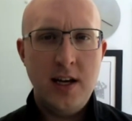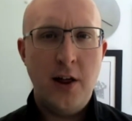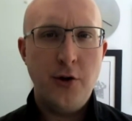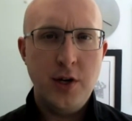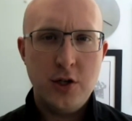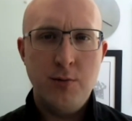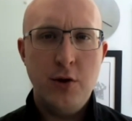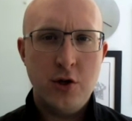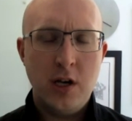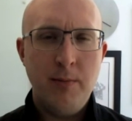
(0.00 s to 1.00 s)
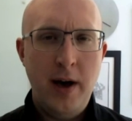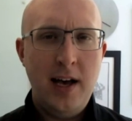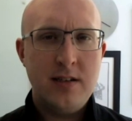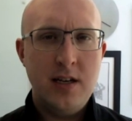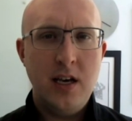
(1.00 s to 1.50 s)
and other distribution
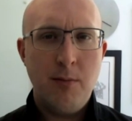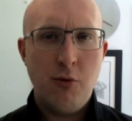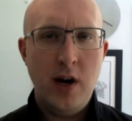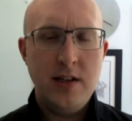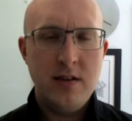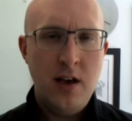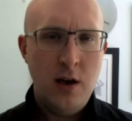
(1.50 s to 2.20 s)
capacity upgrades